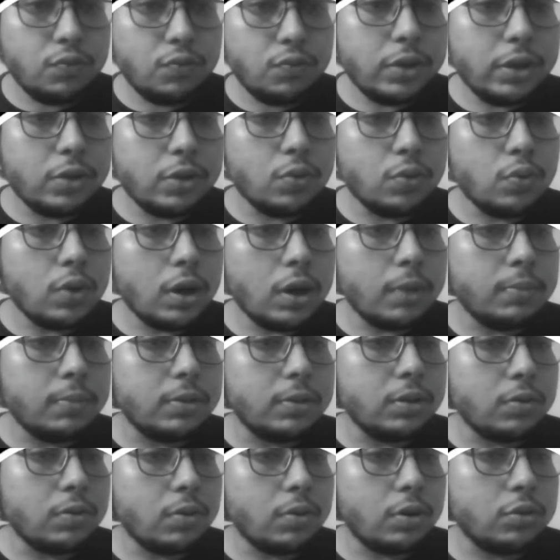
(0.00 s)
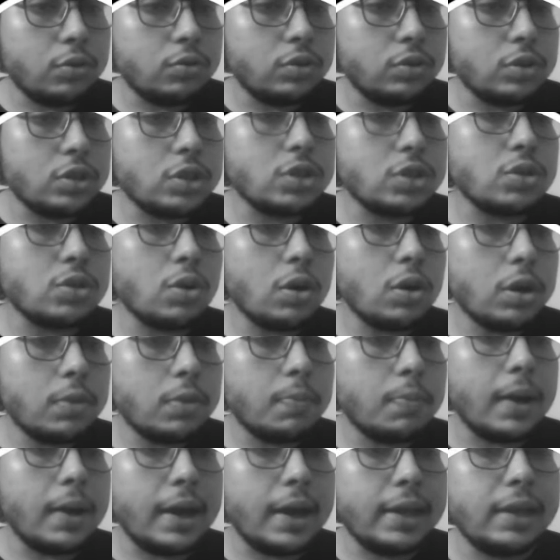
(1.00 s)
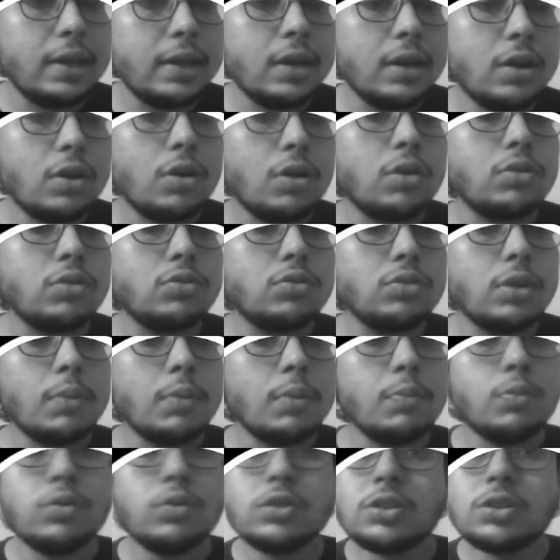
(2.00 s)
go up there onto the sort by onto the most